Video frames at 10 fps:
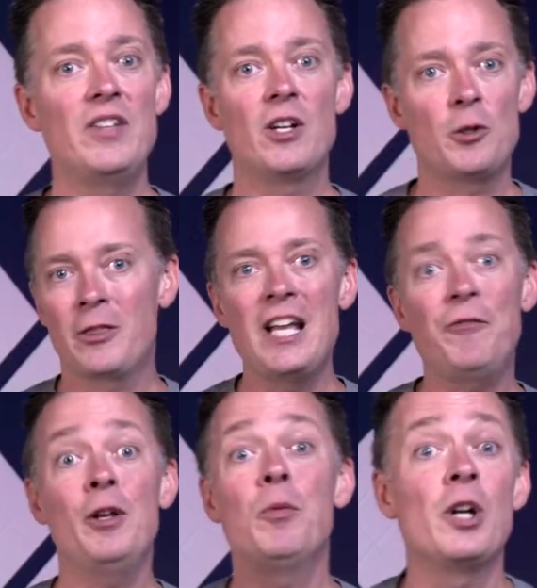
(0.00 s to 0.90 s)
years.
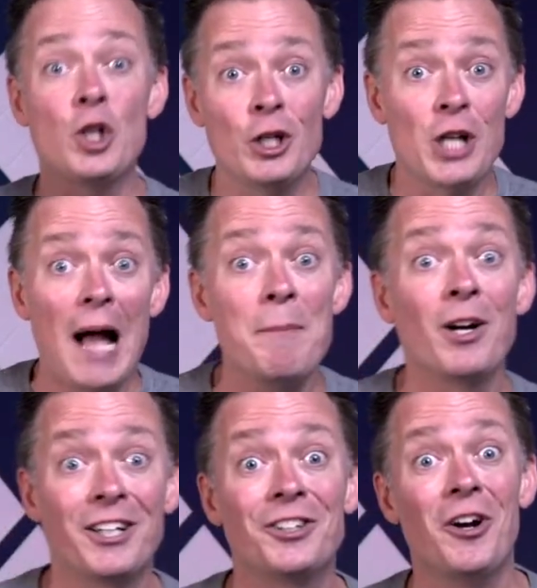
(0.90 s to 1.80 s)
Thankfully, we're in a good job
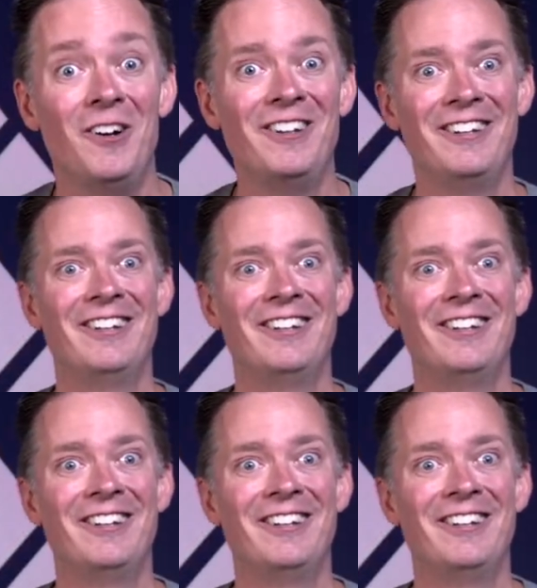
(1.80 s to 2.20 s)
market, though.